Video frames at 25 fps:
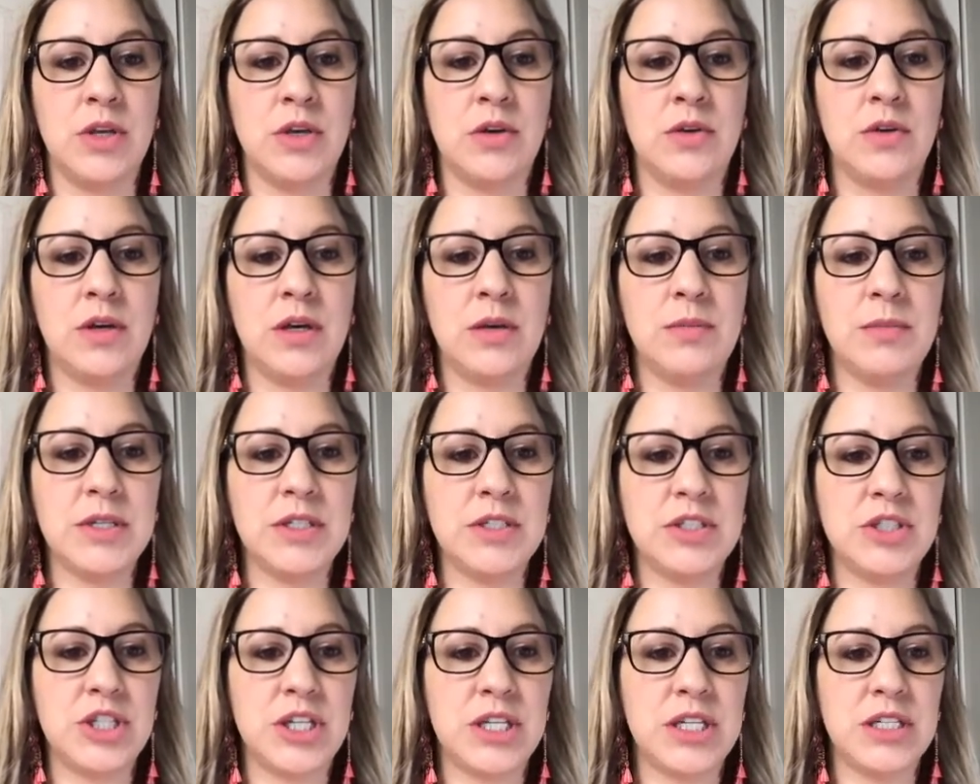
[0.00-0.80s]
Well, I'm going to
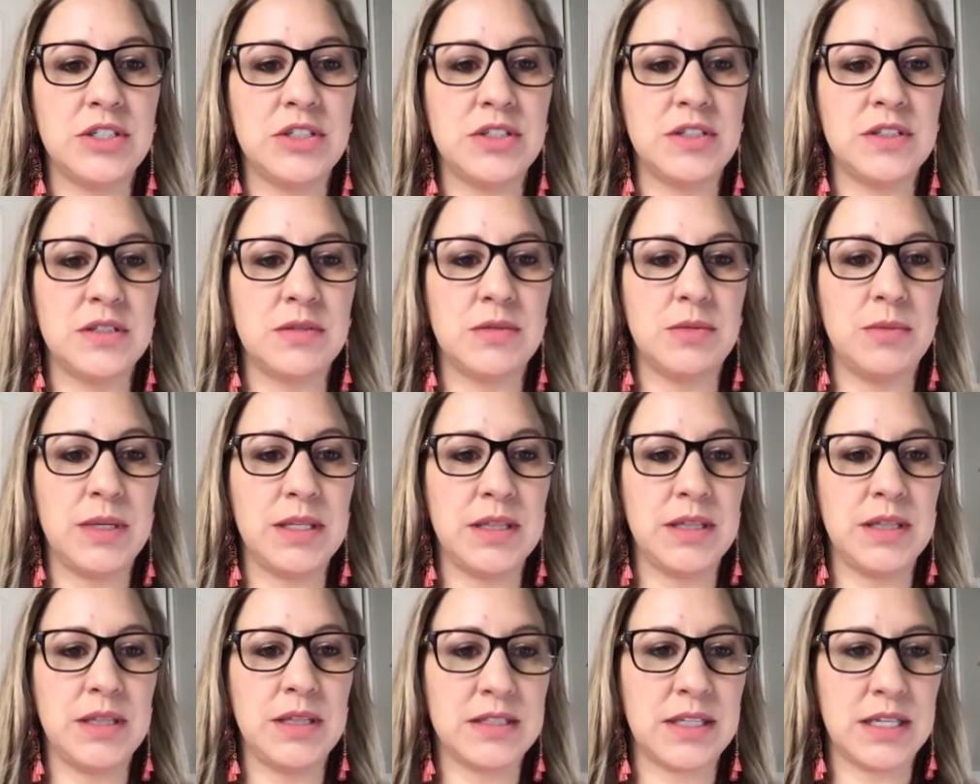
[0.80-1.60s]
change this and make
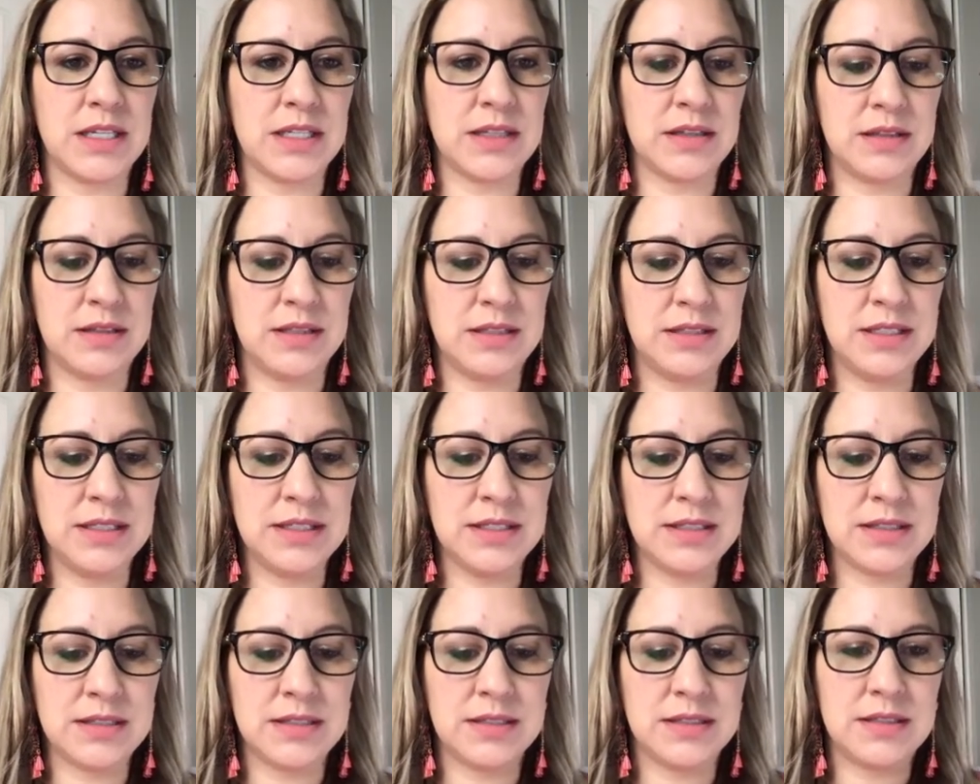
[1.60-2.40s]
this like
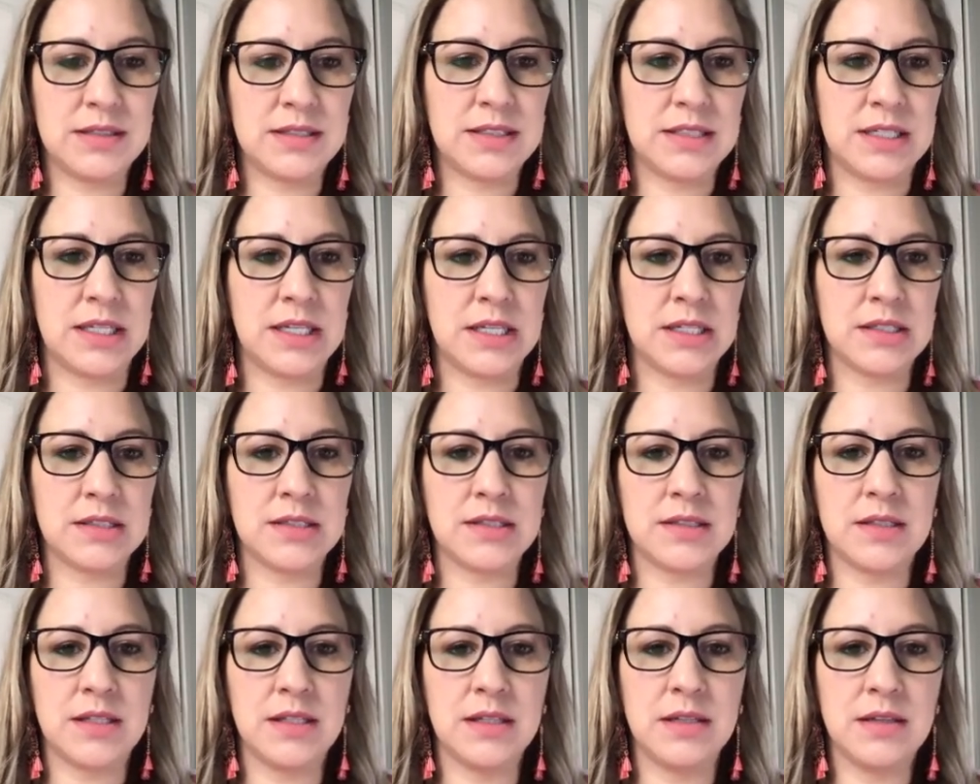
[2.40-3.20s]
this
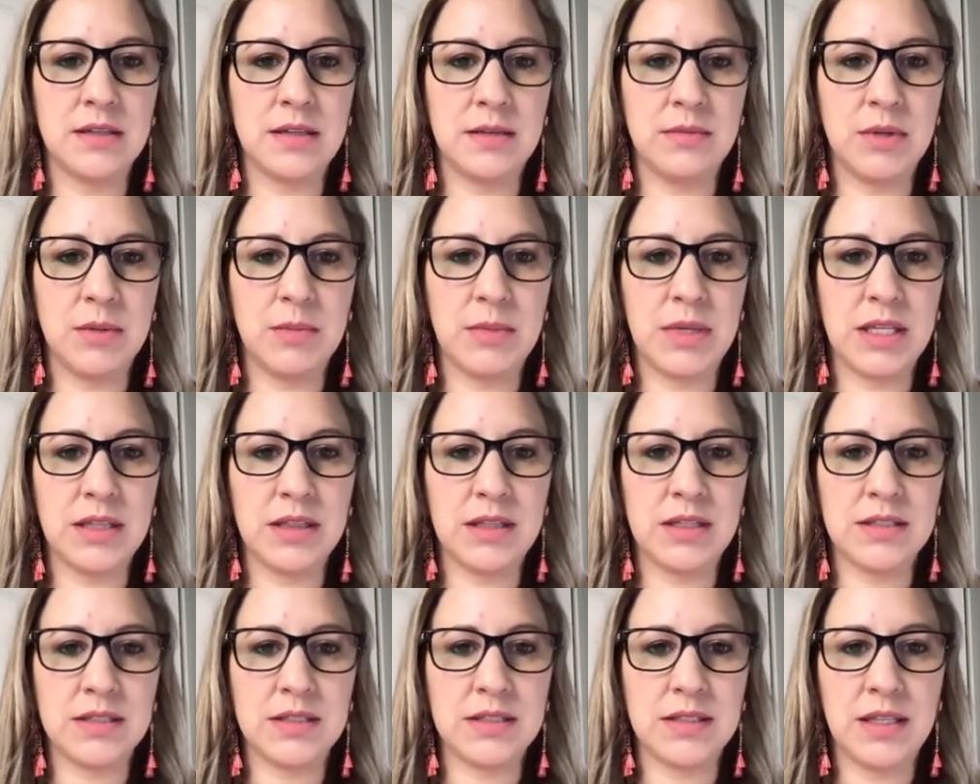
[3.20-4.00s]
6th. I'm going to make
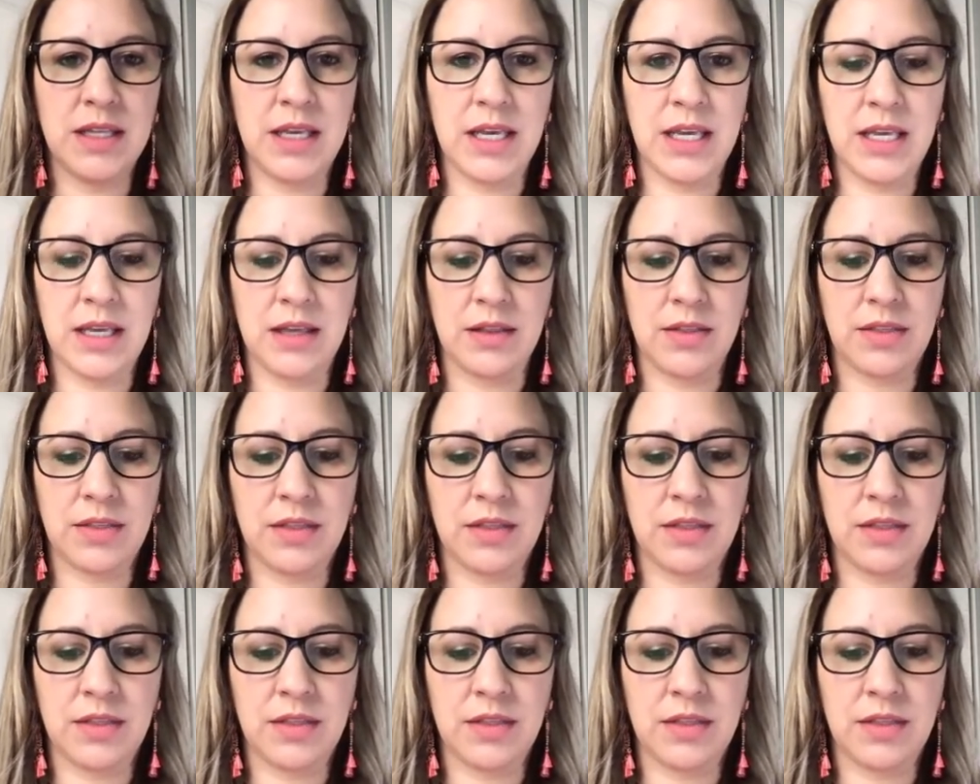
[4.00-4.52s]
this the 8th.